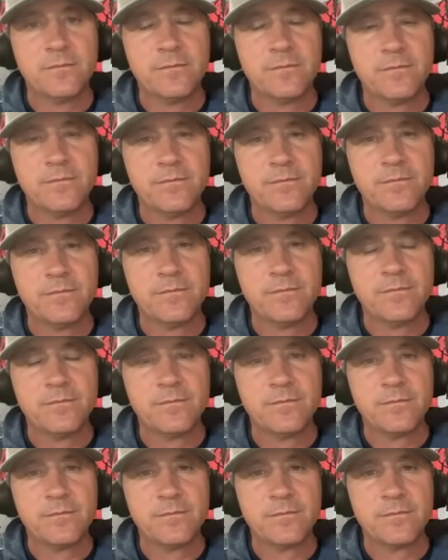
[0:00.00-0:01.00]

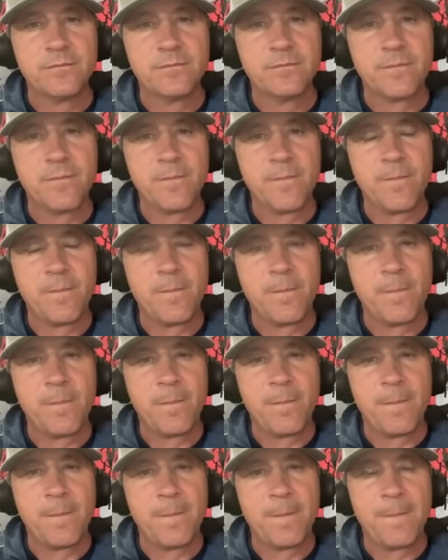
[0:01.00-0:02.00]

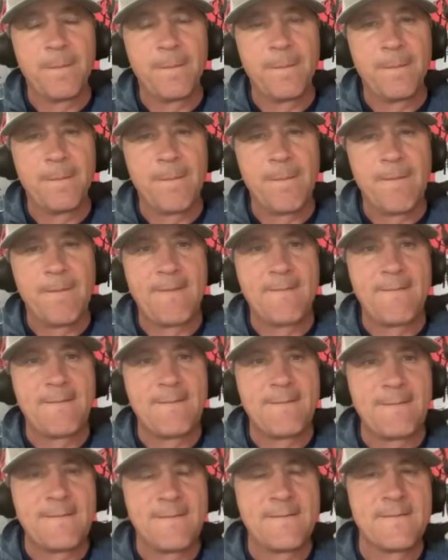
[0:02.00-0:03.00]

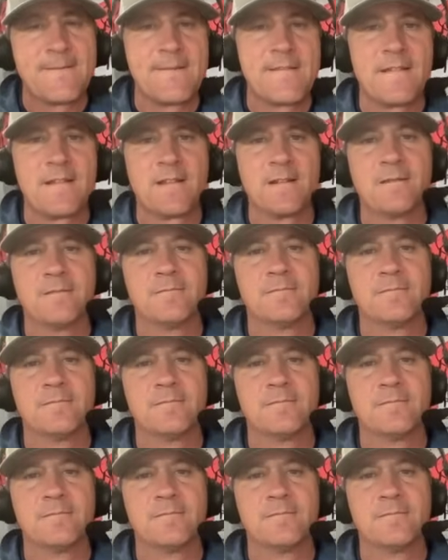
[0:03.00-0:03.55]
(not speaking)